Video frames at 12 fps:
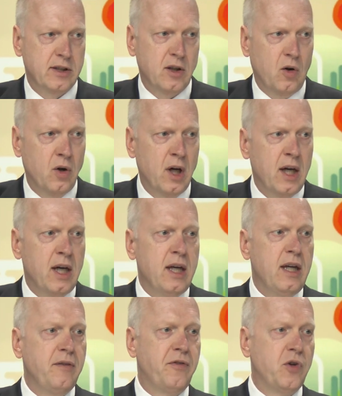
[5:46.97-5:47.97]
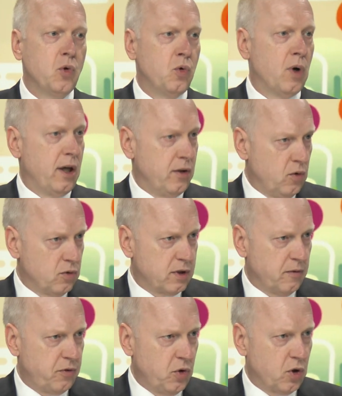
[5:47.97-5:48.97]
So if you use
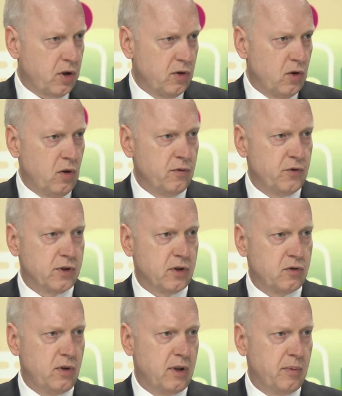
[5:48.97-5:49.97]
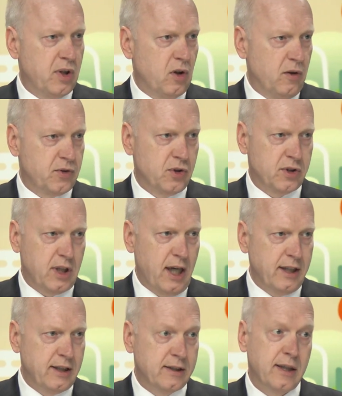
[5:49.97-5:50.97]
a fluoroquinolone for the treatment of
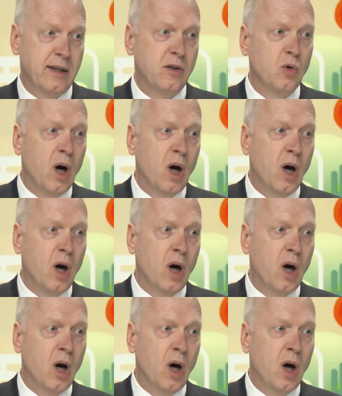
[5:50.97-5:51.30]
cystitis, then you